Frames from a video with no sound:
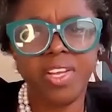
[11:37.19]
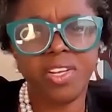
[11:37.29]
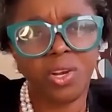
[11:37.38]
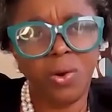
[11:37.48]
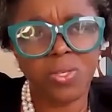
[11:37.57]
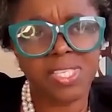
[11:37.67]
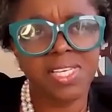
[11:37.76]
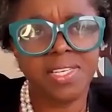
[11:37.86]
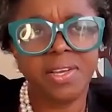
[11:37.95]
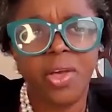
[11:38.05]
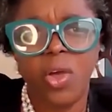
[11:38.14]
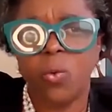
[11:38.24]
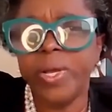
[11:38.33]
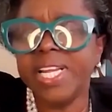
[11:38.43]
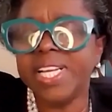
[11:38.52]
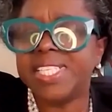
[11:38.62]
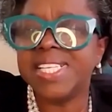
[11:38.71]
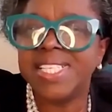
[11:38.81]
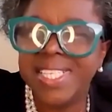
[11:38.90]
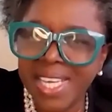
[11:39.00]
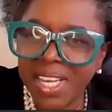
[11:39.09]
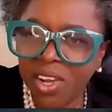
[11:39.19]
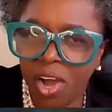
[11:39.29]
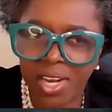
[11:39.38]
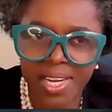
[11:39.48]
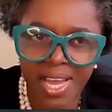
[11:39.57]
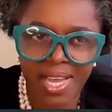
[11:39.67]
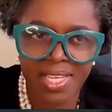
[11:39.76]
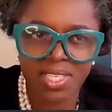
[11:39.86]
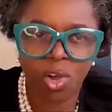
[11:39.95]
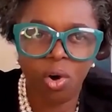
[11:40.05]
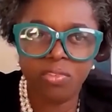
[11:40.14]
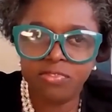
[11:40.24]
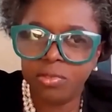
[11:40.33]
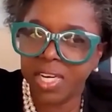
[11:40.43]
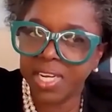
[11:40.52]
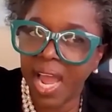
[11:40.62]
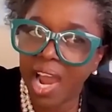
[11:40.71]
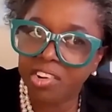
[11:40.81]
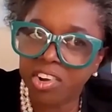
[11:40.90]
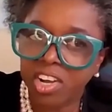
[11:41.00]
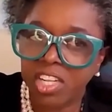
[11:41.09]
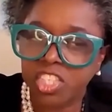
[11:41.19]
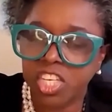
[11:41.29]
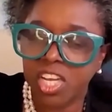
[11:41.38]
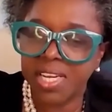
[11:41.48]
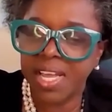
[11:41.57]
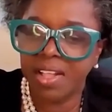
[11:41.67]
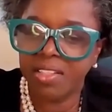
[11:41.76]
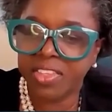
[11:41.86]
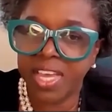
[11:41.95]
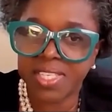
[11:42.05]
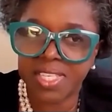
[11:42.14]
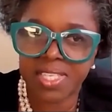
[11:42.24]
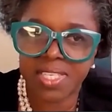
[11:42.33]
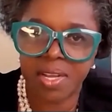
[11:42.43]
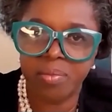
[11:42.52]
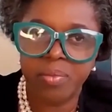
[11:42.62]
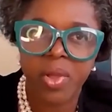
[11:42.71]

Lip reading: In closing, we need to decolonize our food and agriculture and healthcare system.